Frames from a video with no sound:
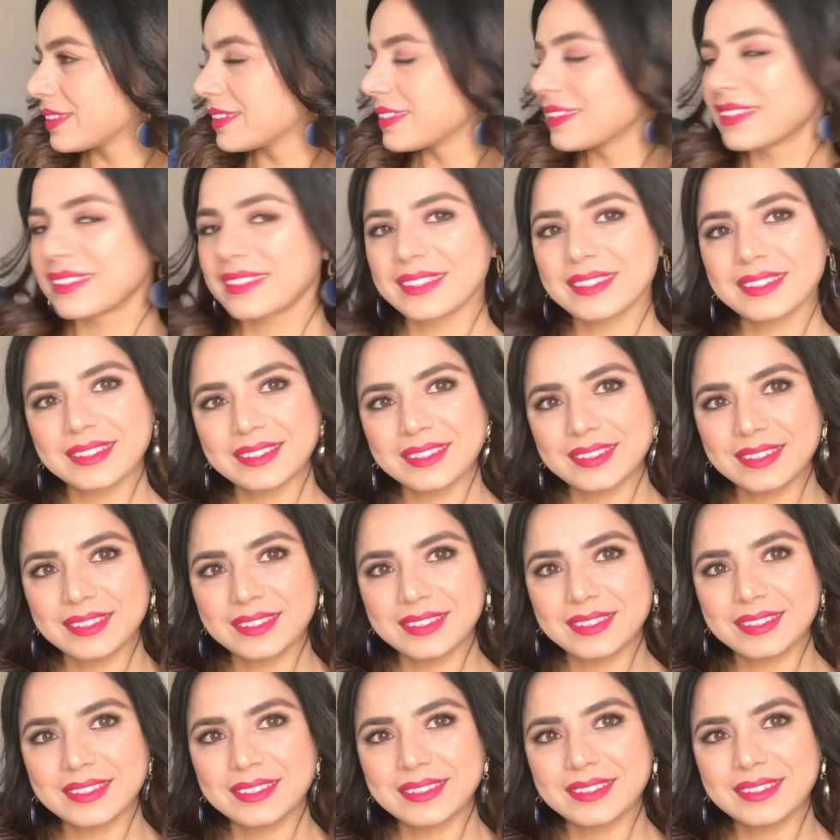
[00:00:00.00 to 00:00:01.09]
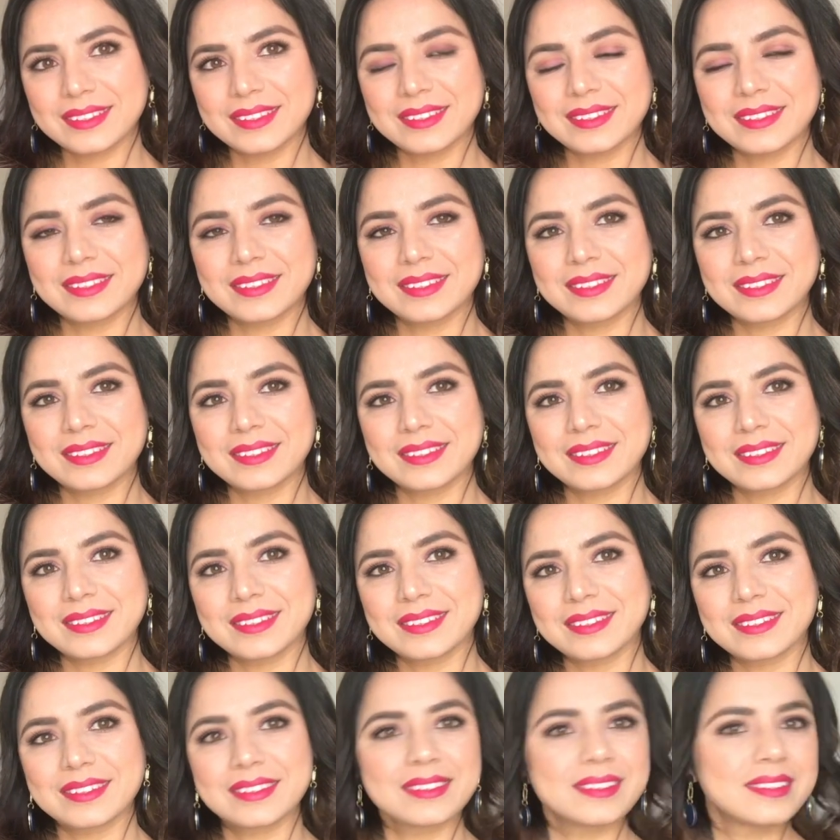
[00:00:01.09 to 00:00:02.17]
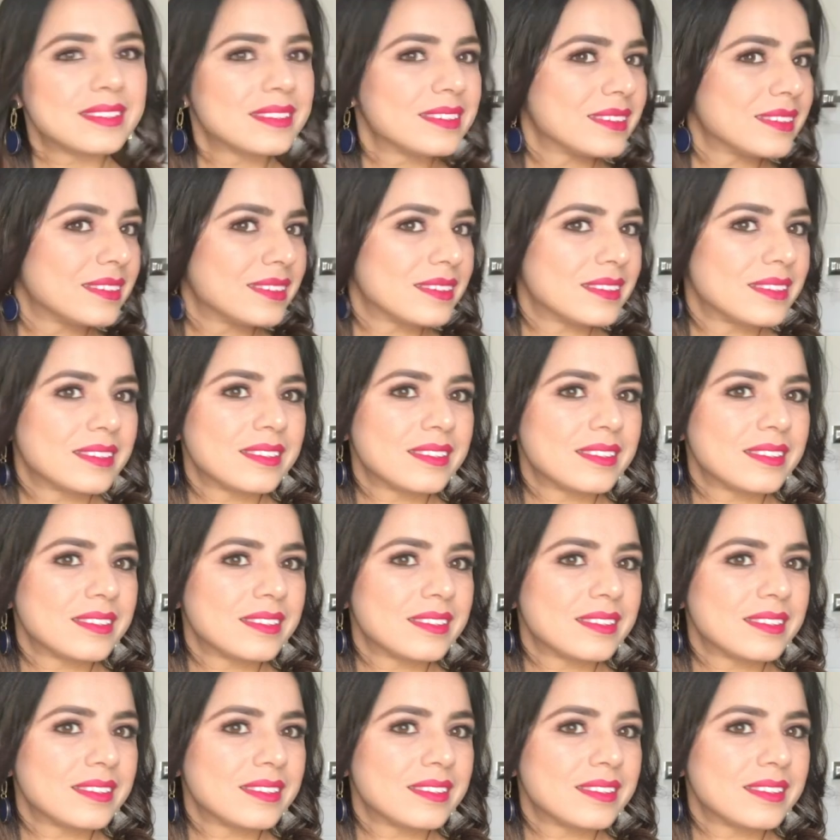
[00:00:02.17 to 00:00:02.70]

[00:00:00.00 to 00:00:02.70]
If you feel like this video is helpful for you,